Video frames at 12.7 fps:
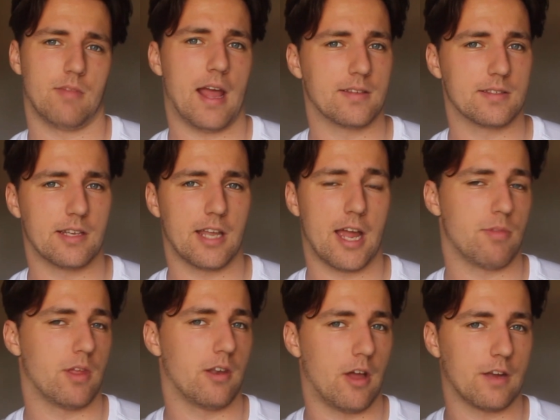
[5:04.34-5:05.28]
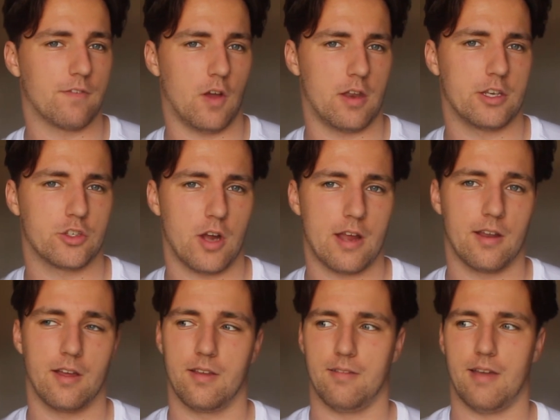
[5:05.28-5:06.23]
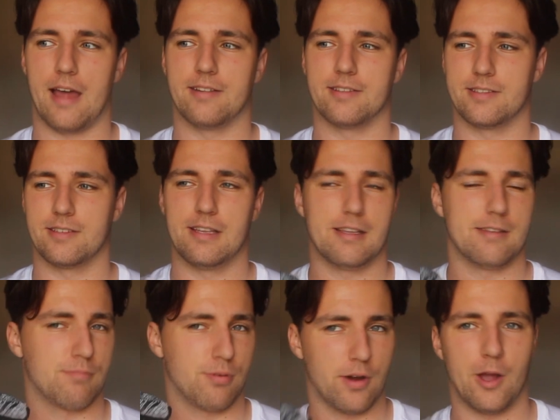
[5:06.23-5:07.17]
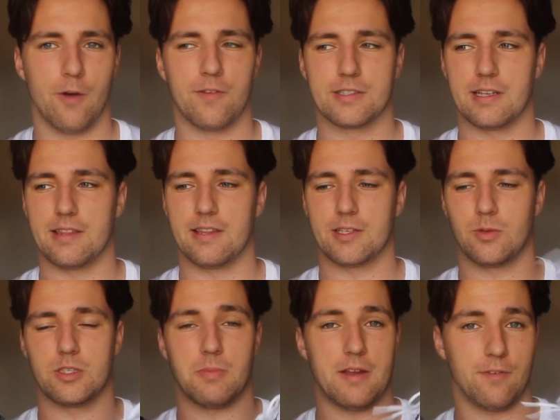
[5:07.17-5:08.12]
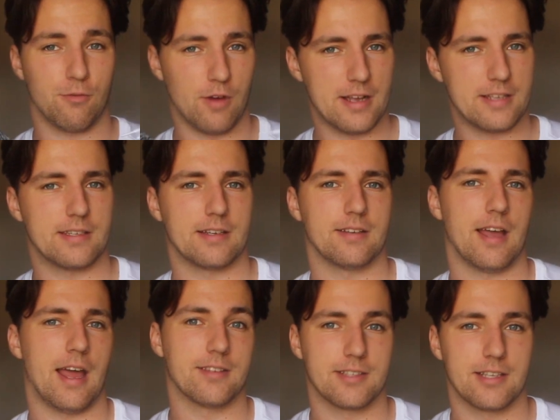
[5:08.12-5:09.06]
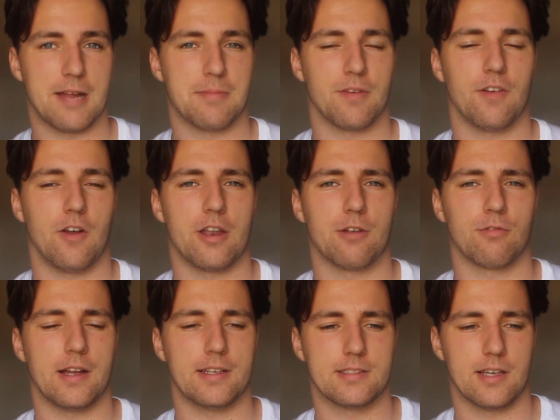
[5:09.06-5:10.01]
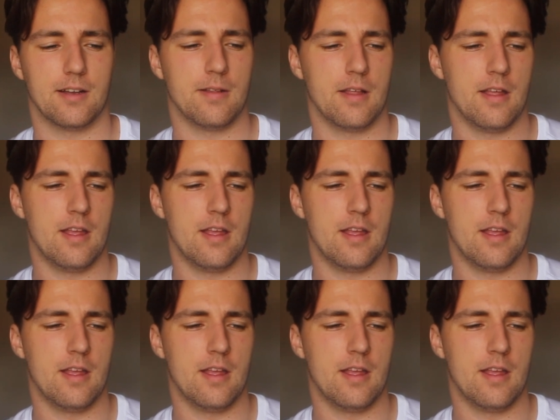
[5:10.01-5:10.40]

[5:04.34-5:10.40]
hence the name, the NIKE Flyknit Trainer, and pretty obviously this one's made for racing, hence the name, the Flyknit Racer.